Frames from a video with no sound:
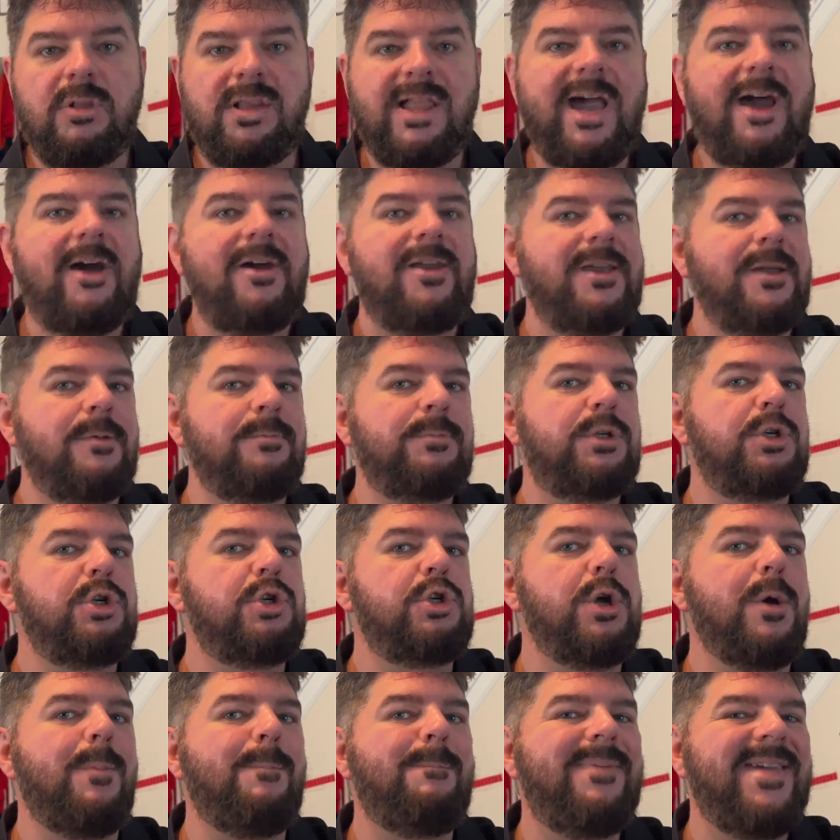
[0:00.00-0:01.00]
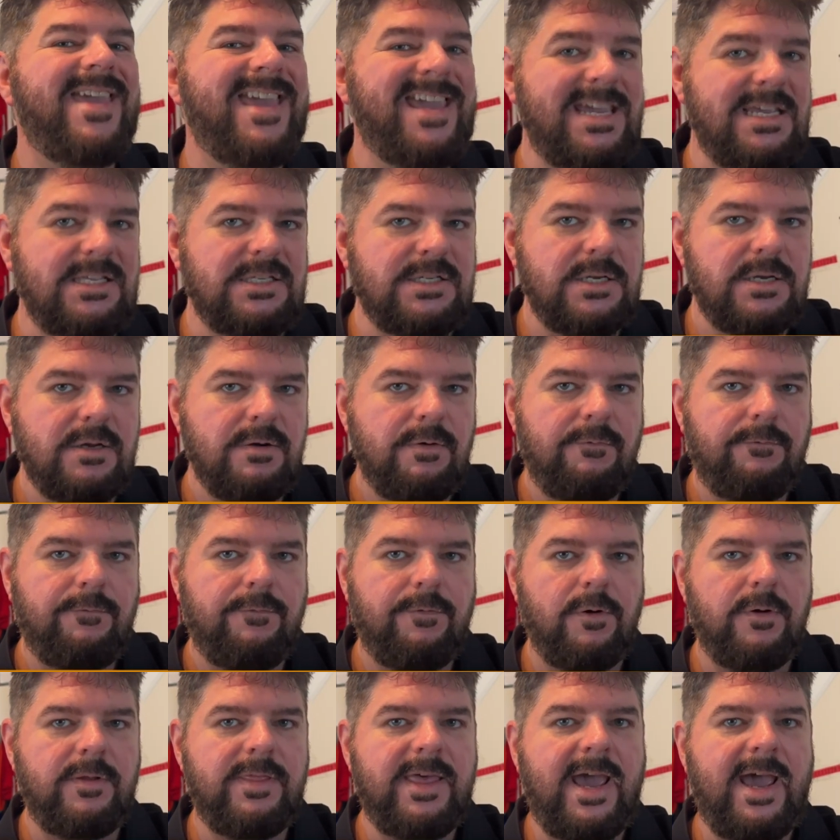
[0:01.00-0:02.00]
allow him to compete
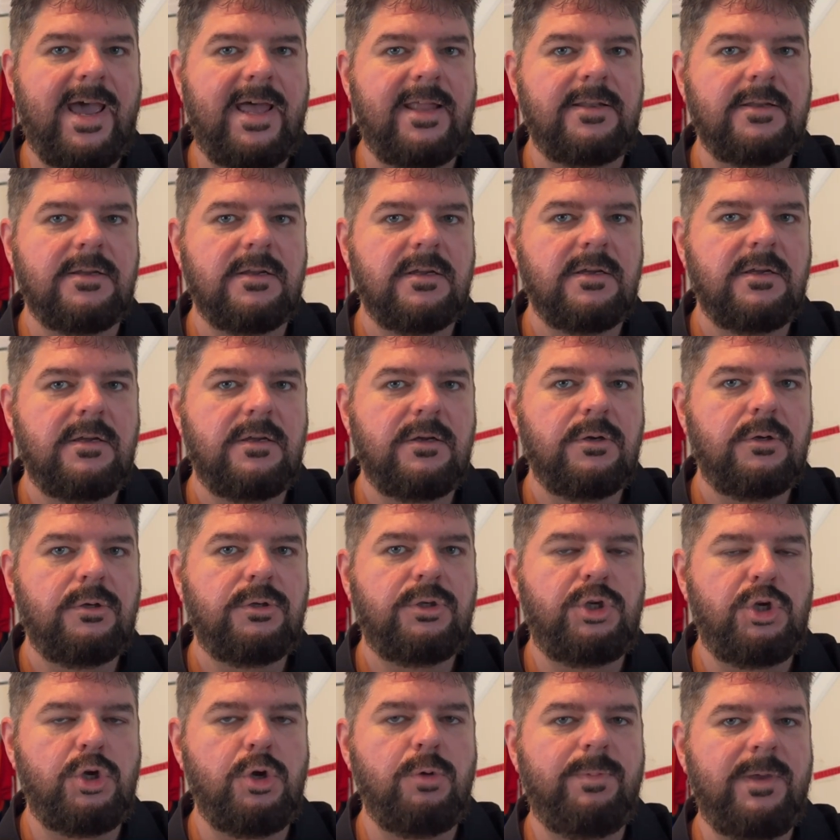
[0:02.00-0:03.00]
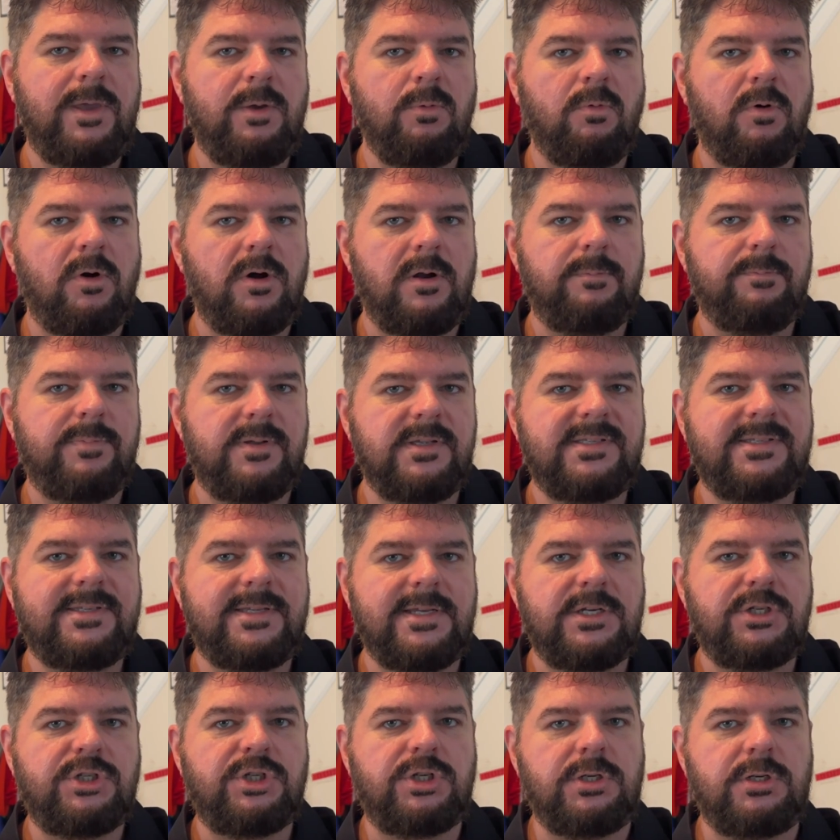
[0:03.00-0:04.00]
for that QB1
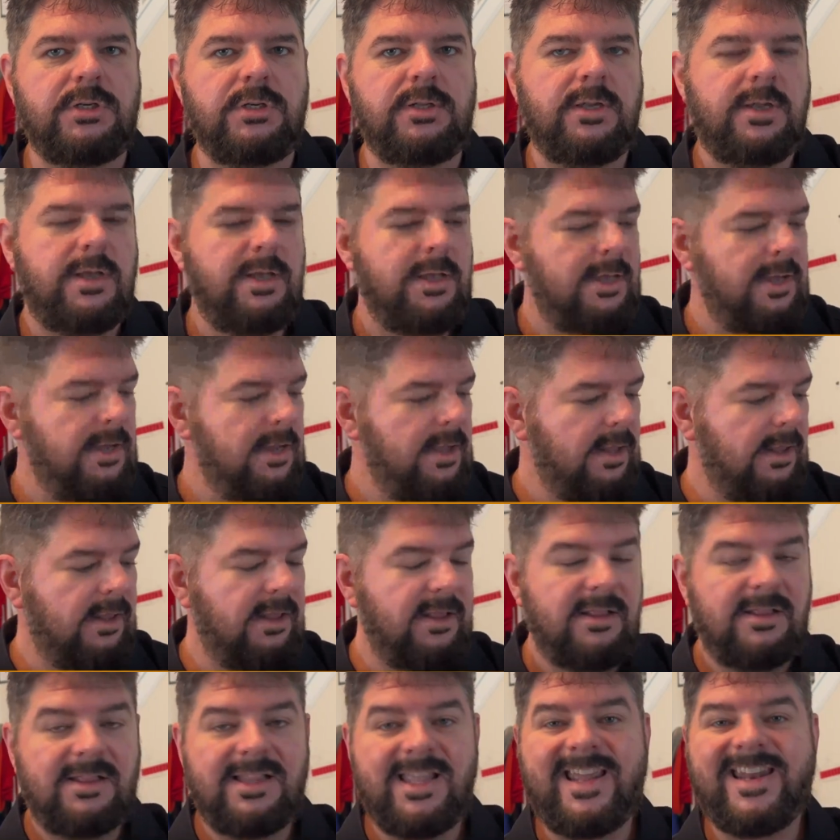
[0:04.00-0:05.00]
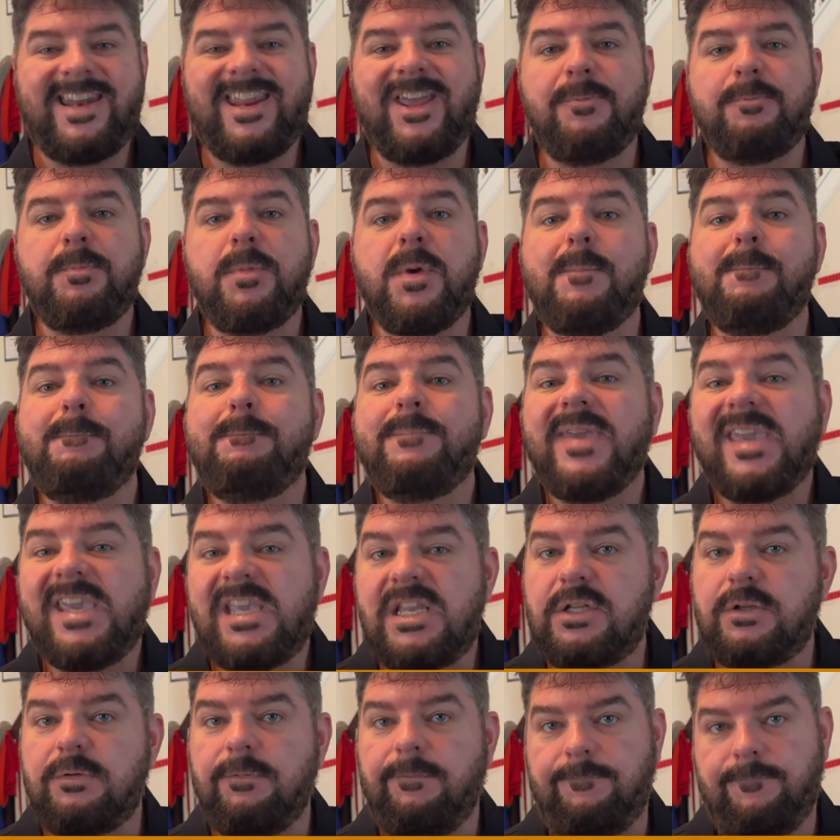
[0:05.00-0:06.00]
position. Let him
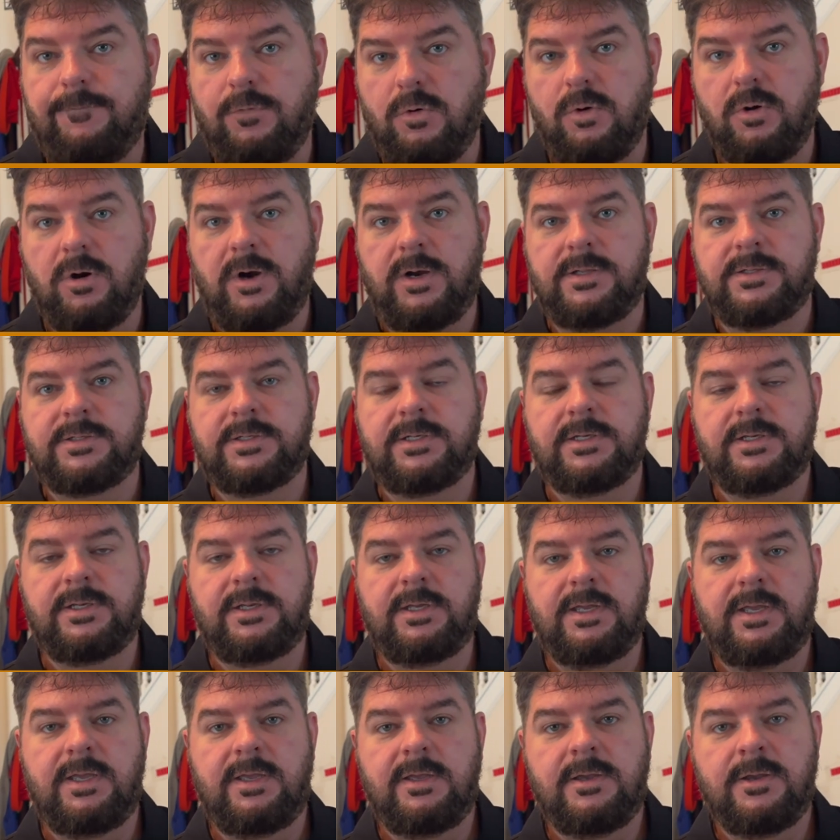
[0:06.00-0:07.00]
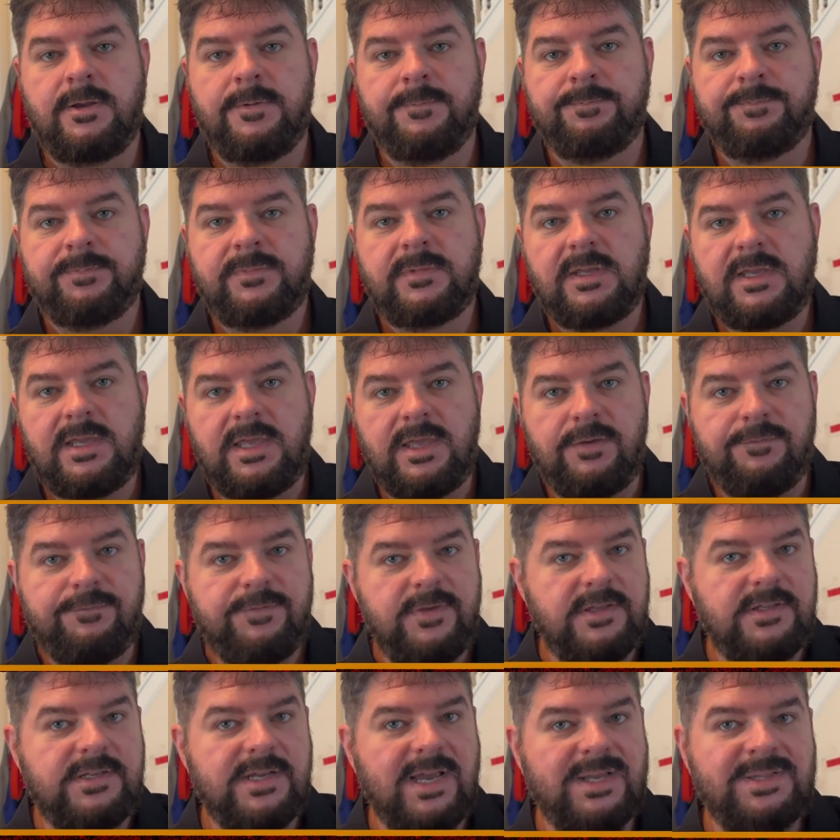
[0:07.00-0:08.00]
compete for it. And if
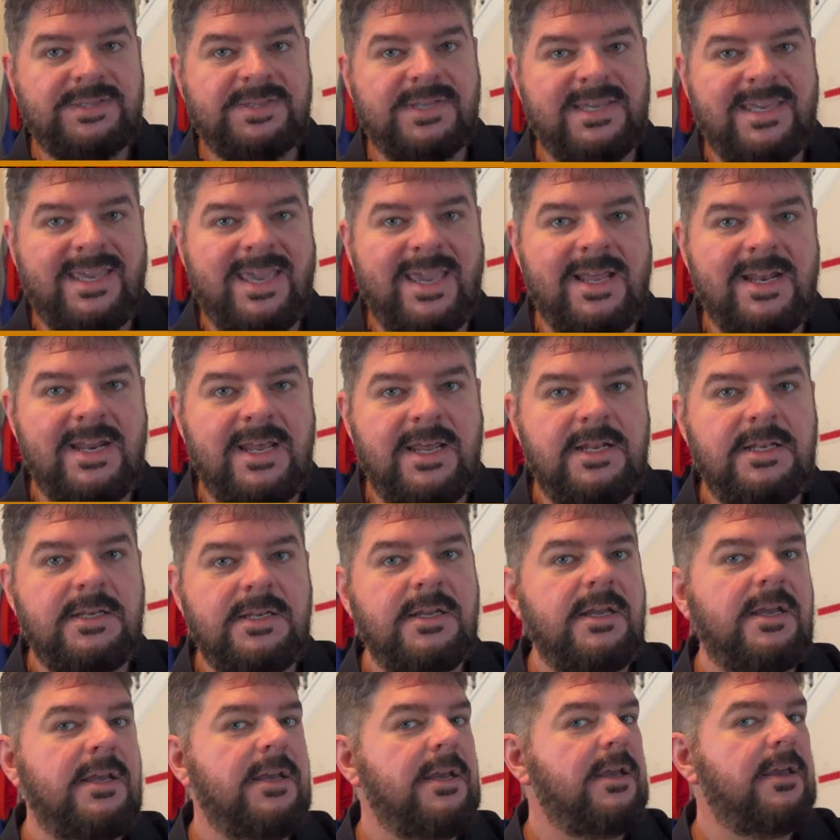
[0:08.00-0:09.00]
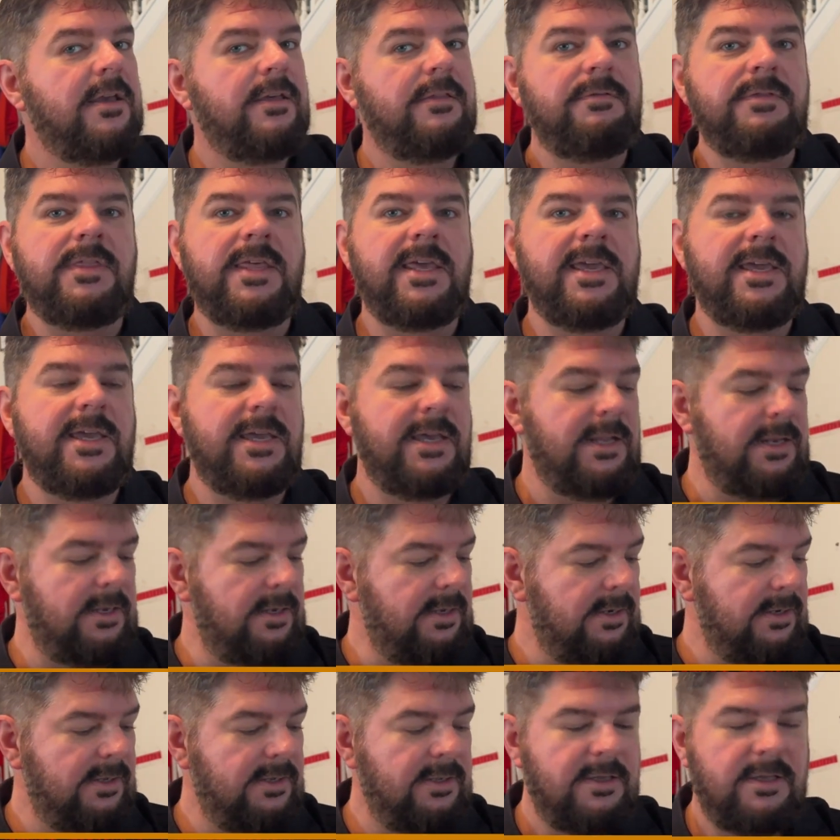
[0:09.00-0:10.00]
he doesn't get it,
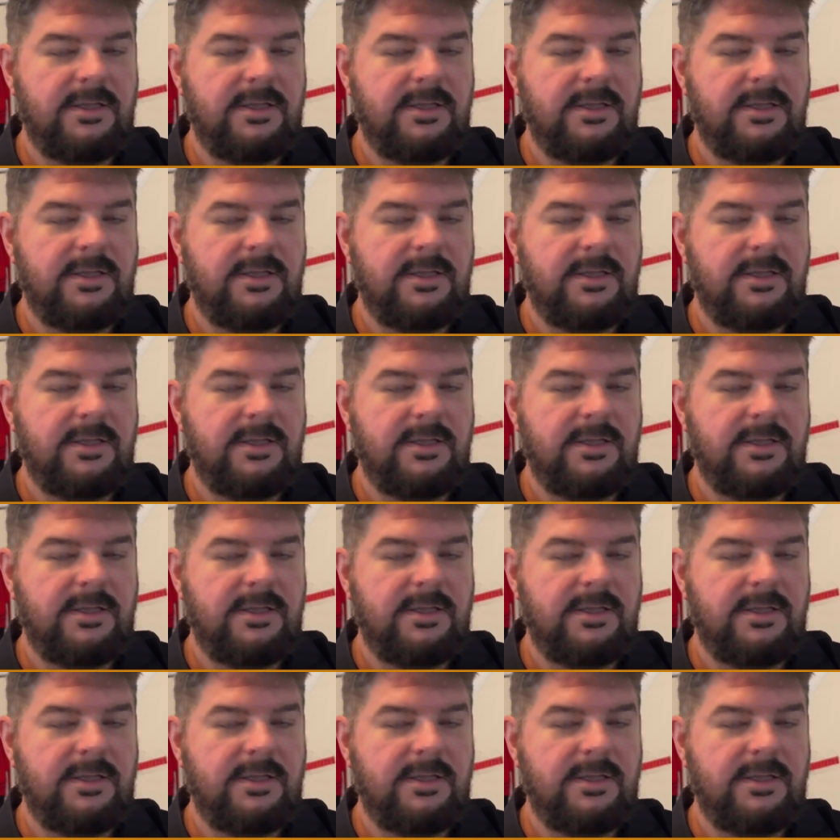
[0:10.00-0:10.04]
then